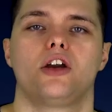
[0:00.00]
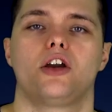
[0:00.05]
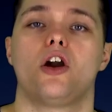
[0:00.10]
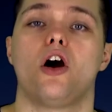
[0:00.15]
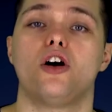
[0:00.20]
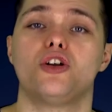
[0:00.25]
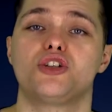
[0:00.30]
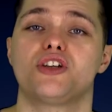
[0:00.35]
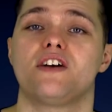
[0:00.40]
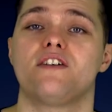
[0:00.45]

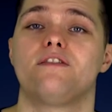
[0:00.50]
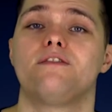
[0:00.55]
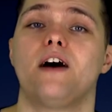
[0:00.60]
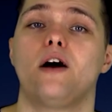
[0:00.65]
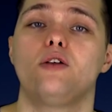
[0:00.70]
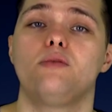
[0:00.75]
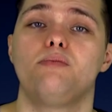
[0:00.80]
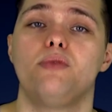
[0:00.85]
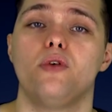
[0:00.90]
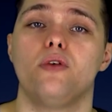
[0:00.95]
Conger
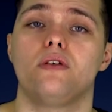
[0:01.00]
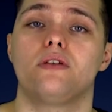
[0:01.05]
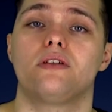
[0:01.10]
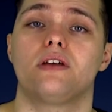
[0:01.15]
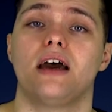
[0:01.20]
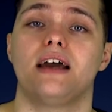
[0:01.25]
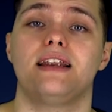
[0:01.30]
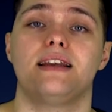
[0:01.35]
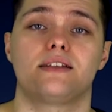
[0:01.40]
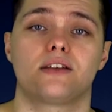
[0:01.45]
found Booth
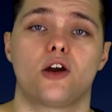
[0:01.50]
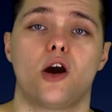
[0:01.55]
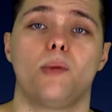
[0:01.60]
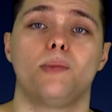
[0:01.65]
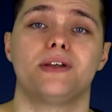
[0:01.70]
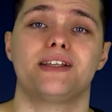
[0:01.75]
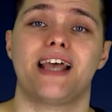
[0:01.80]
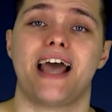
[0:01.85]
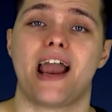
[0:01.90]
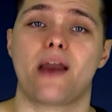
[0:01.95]
and his
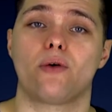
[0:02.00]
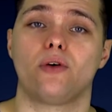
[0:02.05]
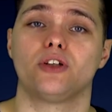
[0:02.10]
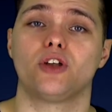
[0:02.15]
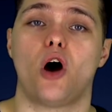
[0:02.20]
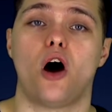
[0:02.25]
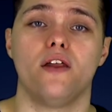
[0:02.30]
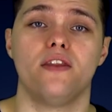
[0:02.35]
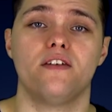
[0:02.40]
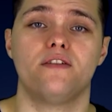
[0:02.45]
accomplice
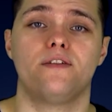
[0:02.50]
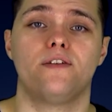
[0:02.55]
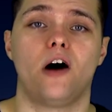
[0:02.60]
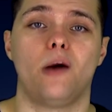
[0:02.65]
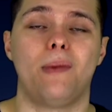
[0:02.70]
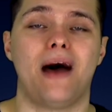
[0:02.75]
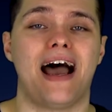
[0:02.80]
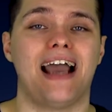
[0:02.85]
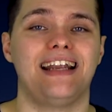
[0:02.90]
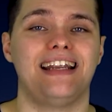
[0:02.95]
Herold on the
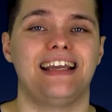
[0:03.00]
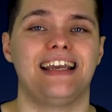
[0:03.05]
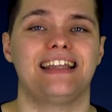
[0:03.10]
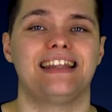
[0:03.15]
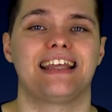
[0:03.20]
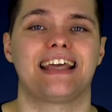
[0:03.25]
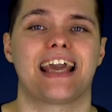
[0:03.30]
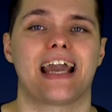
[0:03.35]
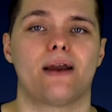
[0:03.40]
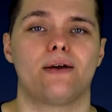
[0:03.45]
farm hiding
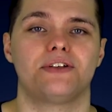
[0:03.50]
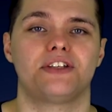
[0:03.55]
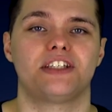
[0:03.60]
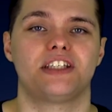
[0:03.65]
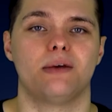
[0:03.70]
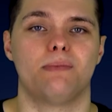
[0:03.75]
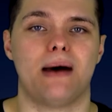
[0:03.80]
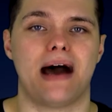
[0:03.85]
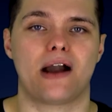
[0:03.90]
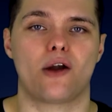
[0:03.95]
in the Garrett's
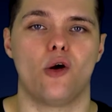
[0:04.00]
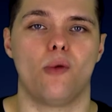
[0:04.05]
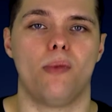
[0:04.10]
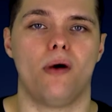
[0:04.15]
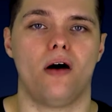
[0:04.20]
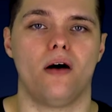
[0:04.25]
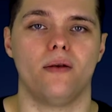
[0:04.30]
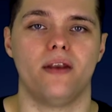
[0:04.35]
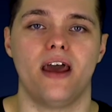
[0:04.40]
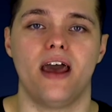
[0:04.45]
tobacco
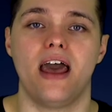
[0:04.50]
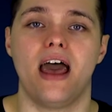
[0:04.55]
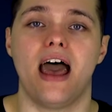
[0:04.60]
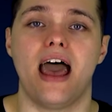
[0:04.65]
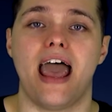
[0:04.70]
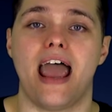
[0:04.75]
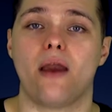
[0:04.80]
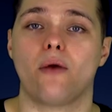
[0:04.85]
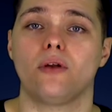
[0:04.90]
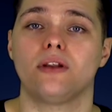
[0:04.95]
barn.
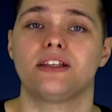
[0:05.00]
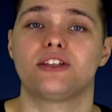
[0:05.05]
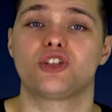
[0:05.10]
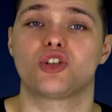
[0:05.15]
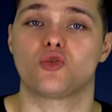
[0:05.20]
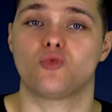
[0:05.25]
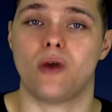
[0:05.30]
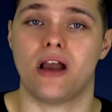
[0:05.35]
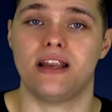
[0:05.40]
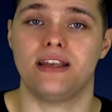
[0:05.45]
Herold
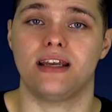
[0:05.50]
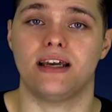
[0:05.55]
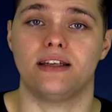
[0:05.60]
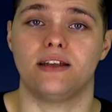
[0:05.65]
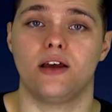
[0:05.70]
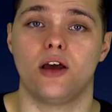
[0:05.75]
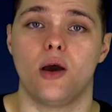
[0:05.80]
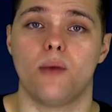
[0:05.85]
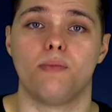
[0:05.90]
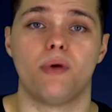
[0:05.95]
surrendered,
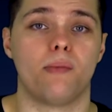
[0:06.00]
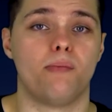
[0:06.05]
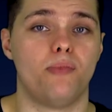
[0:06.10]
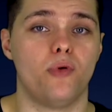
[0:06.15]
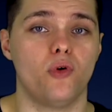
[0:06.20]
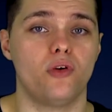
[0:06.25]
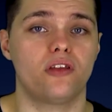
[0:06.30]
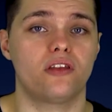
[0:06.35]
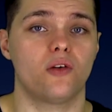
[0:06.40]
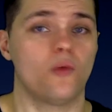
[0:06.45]
but
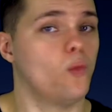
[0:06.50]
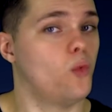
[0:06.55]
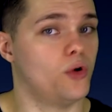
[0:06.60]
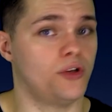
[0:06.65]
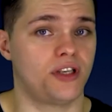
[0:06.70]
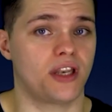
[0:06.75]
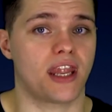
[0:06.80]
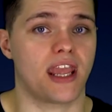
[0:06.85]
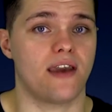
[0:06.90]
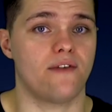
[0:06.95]
Booth
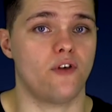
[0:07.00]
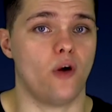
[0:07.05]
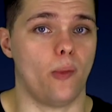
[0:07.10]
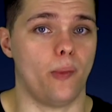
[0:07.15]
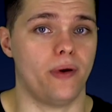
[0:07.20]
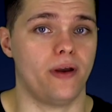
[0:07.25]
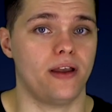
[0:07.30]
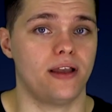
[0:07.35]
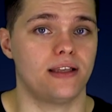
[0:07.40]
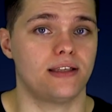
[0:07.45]
wouldn't give
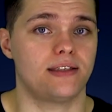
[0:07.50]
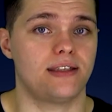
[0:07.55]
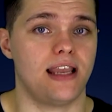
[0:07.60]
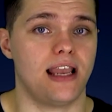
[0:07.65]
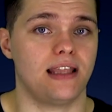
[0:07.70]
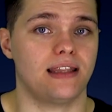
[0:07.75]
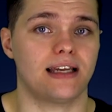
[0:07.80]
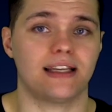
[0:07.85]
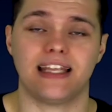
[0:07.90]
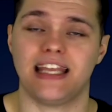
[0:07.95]
up,
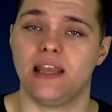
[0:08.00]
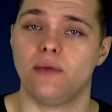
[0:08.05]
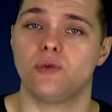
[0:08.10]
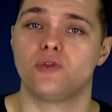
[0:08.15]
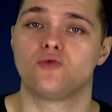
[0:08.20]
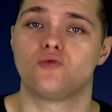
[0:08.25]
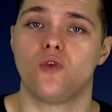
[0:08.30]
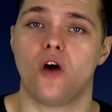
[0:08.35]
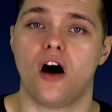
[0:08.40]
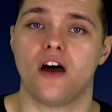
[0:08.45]
saying that he
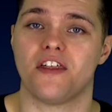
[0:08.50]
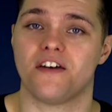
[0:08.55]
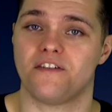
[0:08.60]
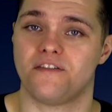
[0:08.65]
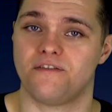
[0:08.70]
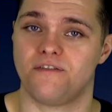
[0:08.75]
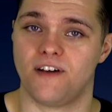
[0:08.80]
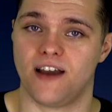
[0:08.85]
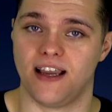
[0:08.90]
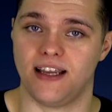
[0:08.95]
would rather
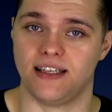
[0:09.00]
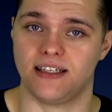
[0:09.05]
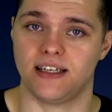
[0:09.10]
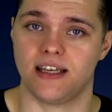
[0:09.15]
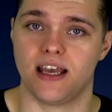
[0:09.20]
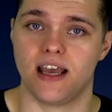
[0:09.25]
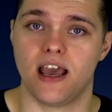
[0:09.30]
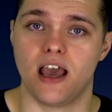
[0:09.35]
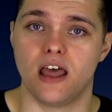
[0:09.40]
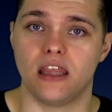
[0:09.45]
fight.
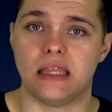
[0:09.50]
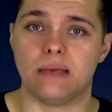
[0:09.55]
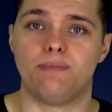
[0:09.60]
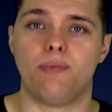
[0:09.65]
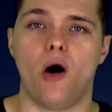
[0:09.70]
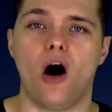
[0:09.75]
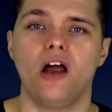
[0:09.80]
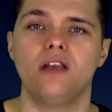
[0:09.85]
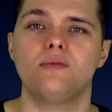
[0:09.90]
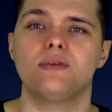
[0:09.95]
The
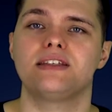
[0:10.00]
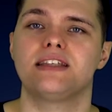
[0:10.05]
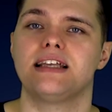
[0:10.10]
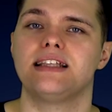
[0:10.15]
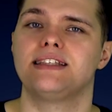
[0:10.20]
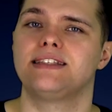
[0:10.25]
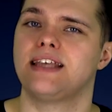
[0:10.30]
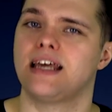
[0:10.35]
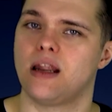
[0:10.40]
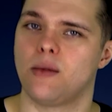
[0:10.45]
barn was
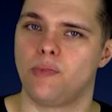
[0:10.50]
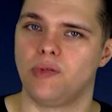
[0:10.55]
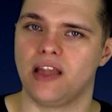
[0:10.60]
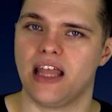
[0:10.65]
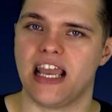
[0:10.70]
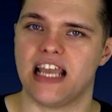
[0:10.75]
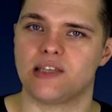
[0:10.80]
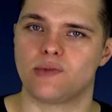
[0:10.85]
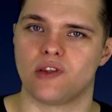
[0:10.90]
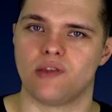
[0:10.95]
then set
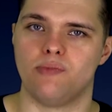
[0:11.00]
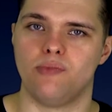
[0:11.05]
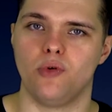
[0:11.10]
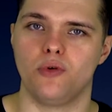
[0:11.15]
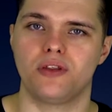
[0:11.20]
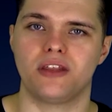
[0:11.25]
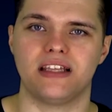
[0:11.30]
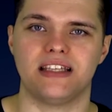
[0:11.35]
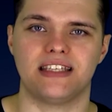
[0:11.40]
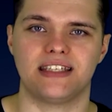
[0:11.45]
ablaze with
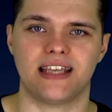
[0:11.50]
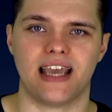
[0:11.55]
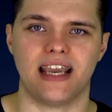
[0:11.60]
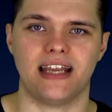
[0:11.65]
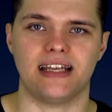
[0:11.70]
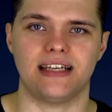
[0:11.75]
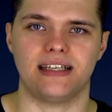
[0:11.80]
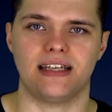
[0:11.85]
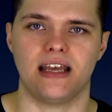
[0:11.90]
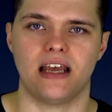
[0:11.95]
Booth
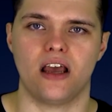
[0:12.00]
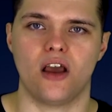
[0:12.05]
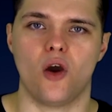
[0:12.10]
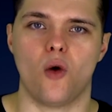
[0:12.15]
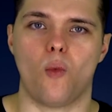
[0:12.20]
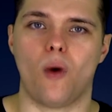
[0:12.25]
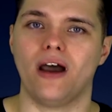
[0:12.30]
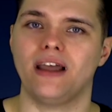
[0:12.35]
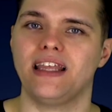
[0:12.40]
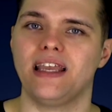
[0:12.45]
inside it.
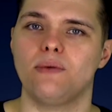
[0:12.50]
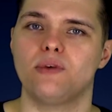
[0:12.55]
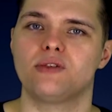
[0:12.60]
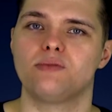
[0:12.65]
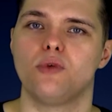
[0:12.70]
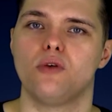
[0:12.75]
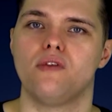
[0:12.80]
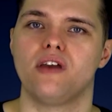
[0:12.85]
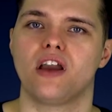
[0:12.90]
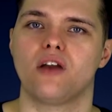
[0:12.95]
While he was
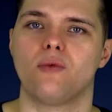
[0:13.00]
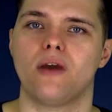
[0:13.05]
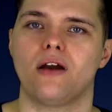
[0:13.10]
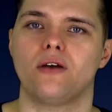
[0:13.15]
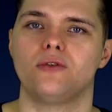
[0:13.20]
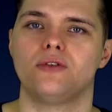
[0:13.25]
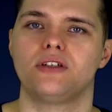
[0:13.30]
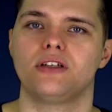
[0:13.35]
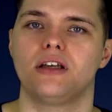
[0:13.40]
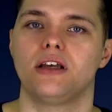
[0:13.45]
moving
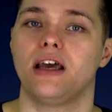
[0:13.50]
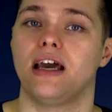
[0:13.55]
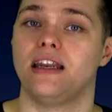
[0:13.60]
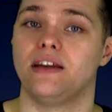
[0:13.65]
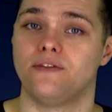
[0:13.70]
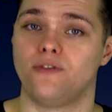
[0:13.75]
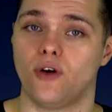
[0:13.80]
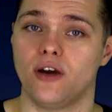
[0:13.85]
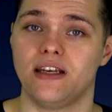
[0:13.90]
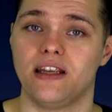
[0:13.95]
around and
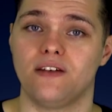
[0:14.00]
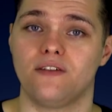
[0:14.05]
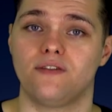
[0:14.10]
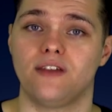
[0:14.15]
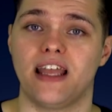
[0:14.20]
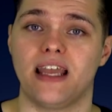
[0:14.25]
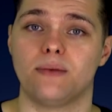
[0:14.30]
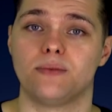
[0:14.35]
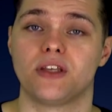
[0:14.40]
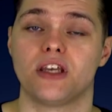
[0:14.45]
avoiding
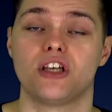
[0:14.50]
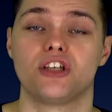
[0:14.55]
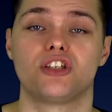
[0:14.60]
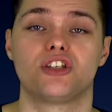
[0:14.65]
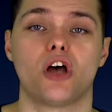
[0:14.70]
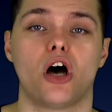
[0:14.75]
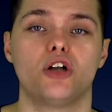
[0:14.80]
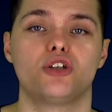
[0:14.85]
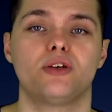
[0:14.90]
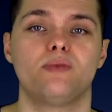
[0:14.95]
flames,
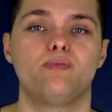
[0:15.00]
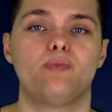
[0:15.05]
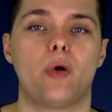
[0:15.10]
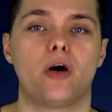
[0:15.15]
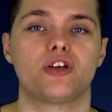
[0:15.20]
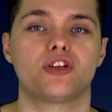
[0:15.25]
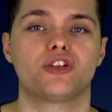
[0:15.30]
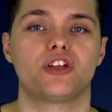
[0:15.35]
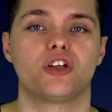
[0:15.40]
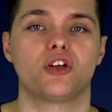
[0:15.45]
Sergeant
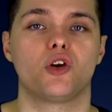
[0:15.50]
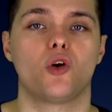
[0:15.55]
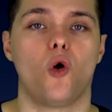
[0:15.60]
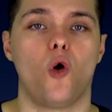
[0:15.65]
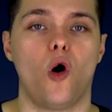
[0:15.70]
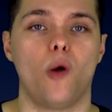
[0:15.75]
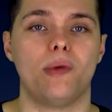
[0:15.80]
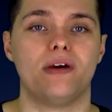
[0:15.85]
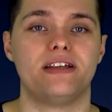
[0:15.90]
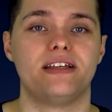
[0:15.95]
Boston
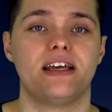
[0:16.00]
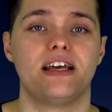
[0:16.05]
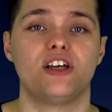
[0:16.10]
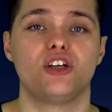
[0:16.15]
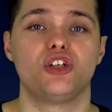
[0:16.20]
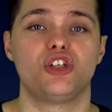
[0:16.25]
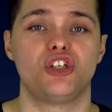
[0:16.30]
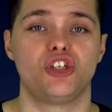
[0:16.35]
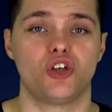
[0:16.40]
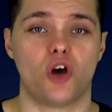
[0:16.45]
Corbett
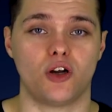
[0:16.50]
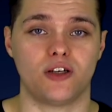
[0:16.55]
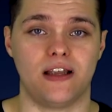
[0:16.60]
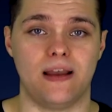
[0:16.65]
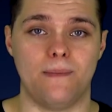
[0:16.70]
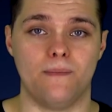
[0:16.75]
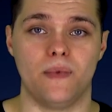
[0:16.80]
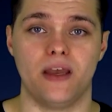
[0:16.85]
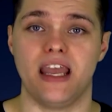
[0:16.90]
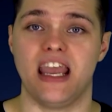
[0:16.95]
shot
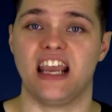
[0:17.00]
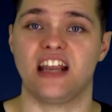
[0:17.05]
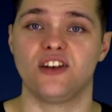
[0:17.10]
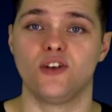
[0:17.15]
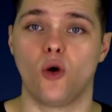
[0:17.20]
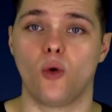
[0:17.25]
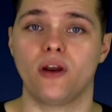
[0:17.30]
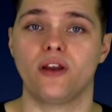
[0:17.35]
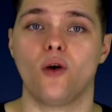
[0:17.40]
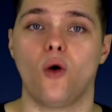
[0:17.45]
him,
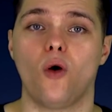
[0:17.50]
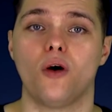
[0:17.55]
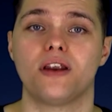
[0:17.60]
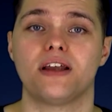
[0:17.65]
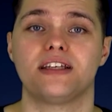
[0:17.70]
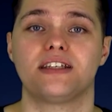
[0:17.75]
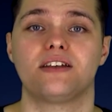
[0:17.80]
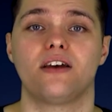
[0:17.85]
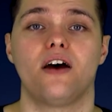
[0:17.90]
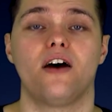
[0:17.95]
ignoring
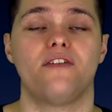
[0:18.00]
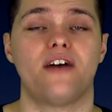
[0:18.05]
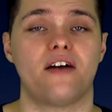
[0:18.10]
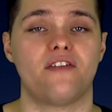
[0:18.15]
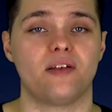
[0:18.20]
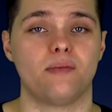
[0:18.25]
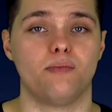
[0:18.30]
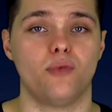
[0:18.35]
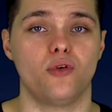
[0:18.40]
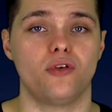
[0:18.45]
orders of
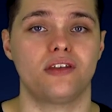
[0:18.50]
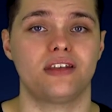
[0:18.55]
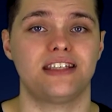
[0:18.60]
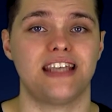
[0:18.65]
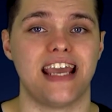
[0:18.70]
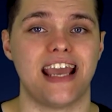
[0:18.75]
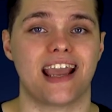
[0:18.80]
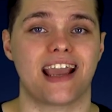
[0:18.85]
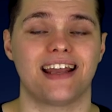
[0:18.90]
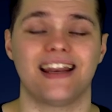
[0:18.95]
having Booth
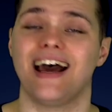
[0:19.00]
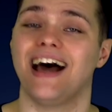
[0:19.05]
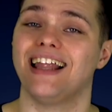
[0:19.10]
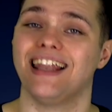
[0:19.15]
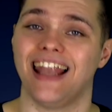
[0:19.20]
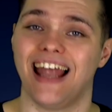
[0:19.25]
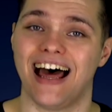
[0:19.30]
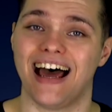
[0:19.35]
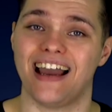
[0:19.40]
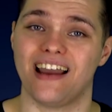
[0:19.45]
taken
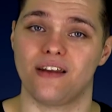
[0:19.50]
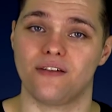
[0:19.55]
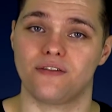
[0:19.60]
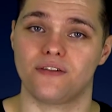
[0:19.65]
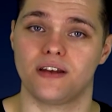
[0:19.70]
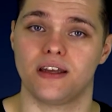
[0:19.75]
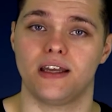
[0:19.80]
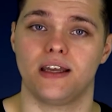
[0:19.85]
alive.